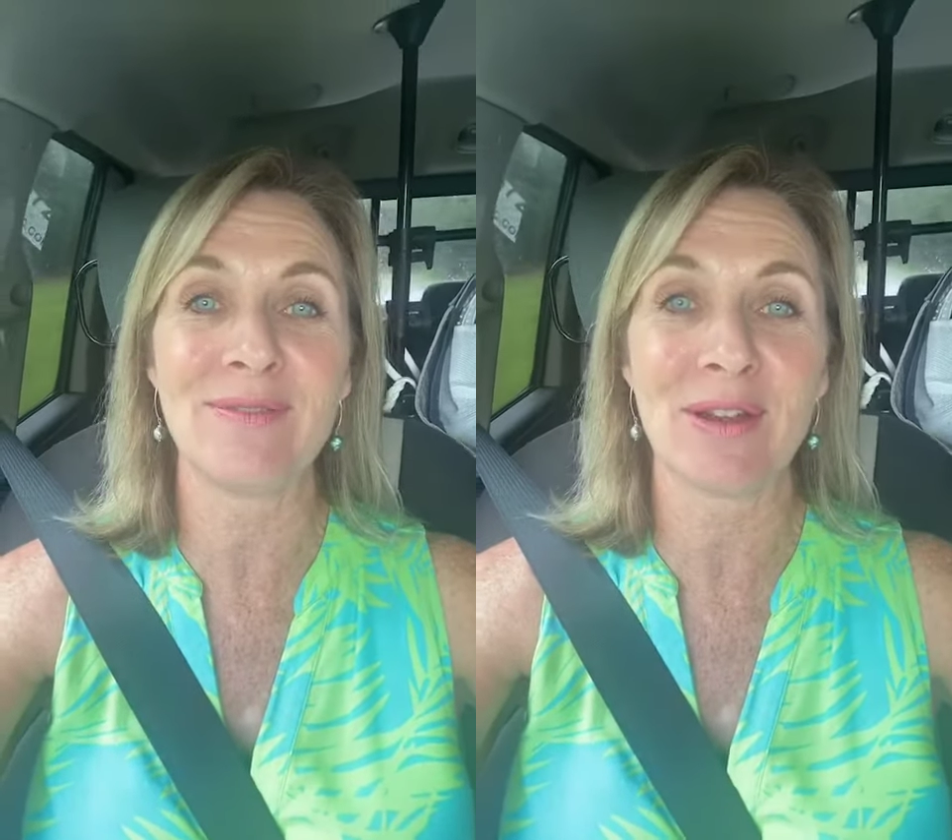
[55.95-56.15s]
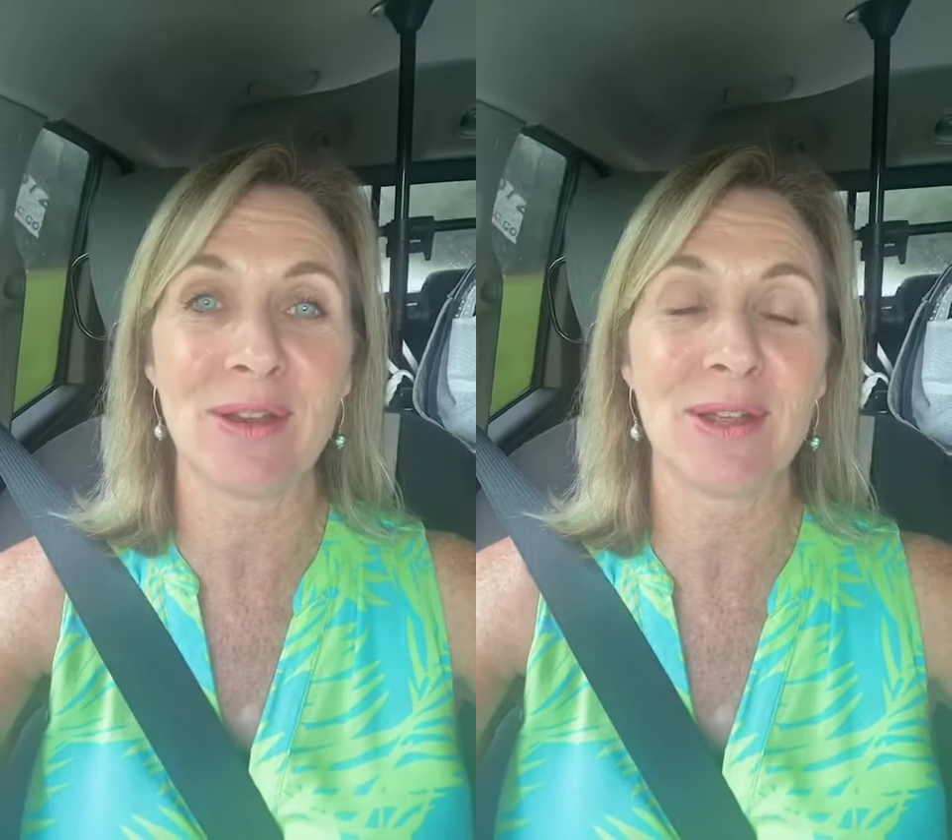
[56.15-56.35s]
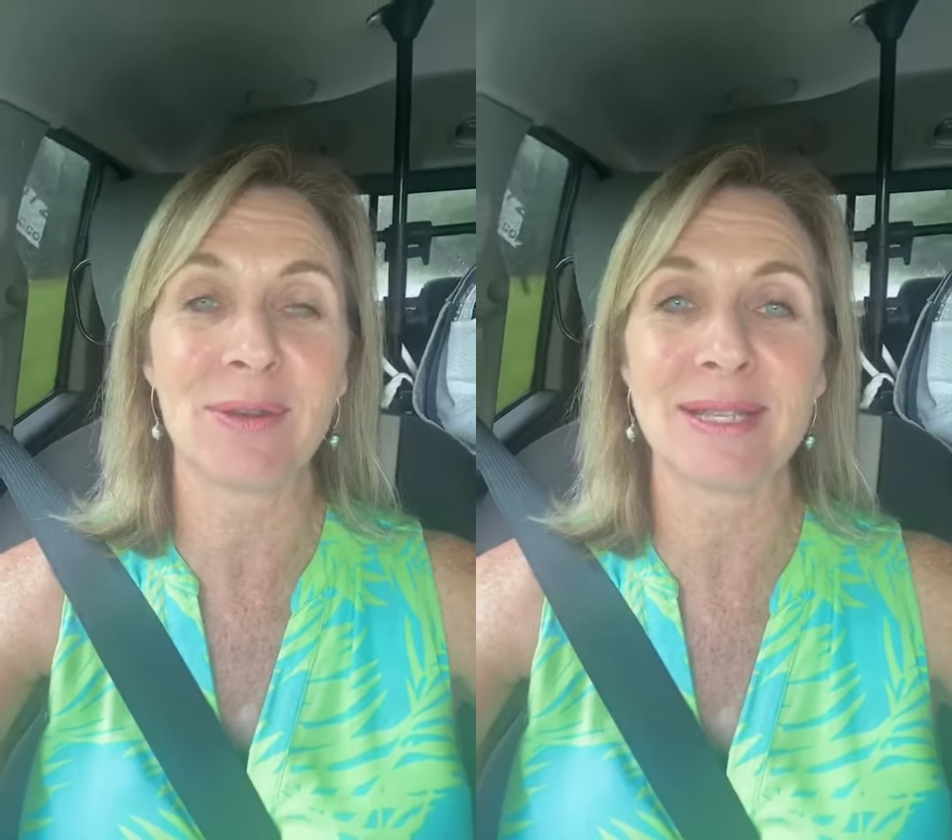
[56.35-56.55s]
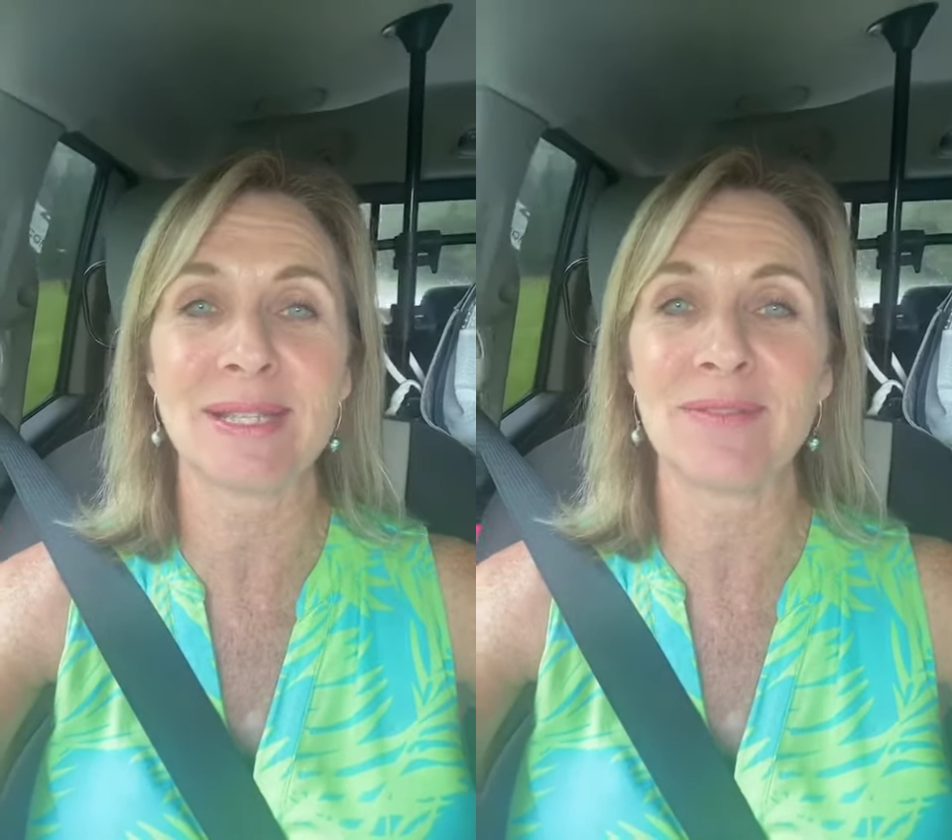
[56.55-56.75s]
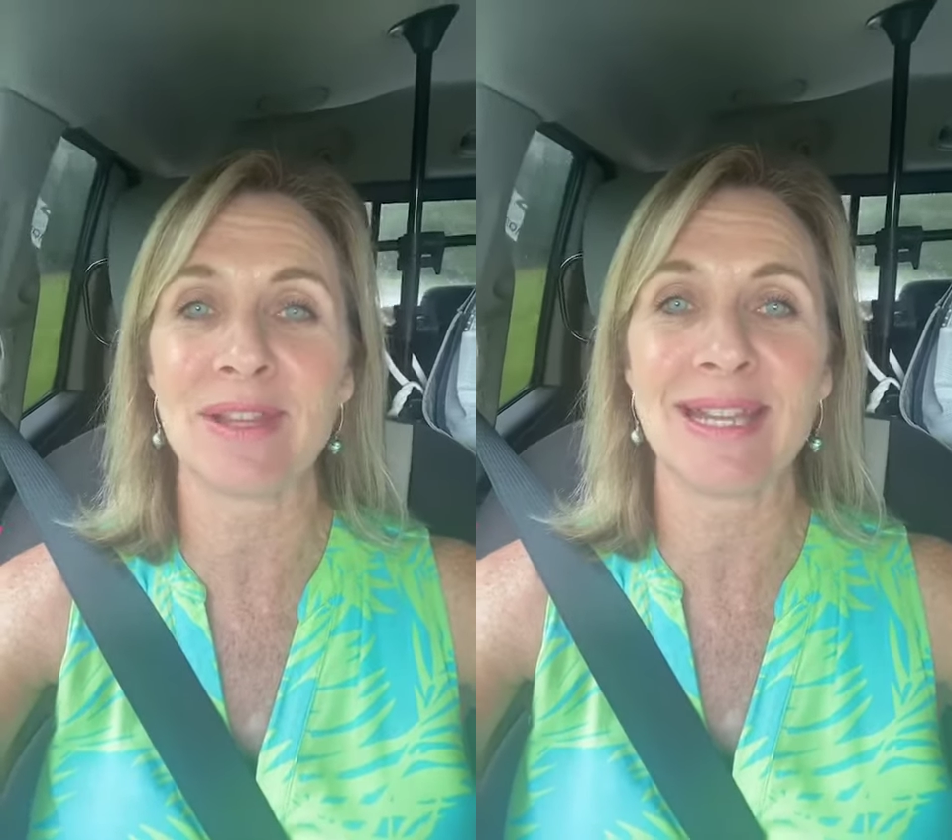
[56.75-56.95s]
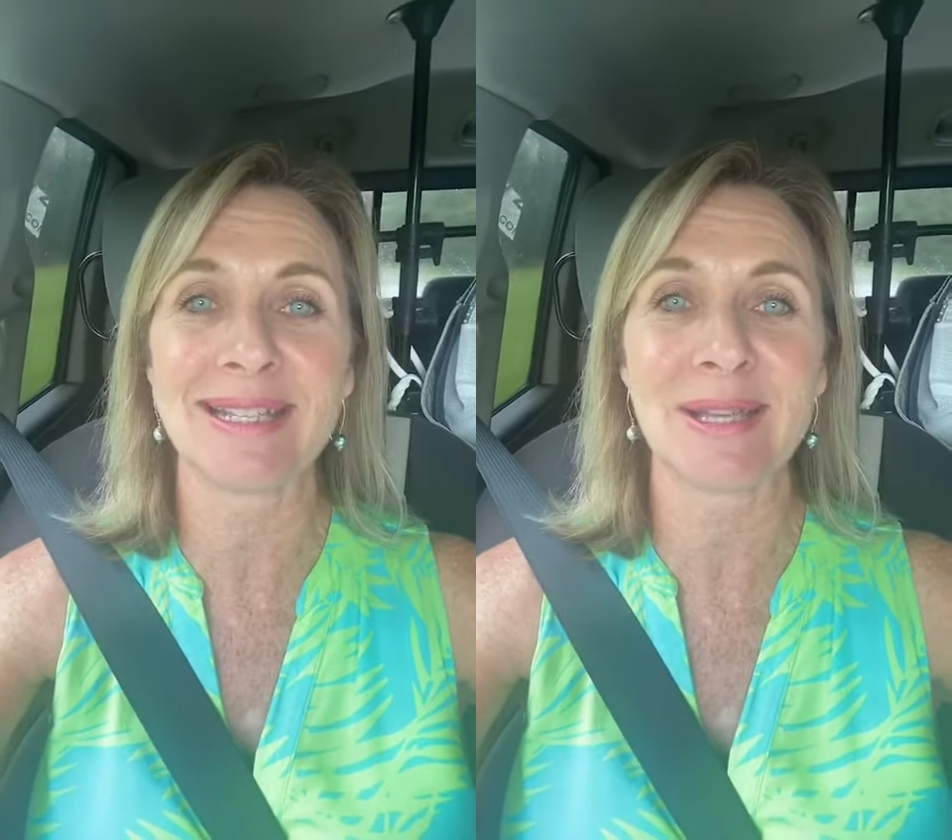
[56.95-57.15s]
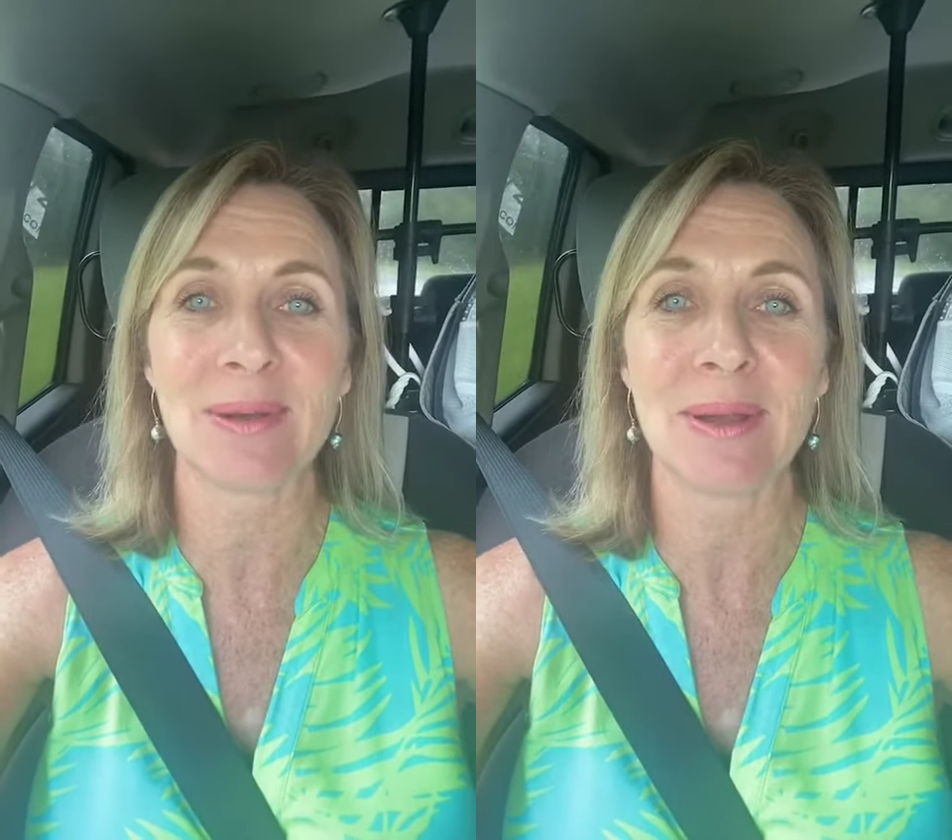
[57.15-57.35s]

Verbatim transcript: very aggressively, so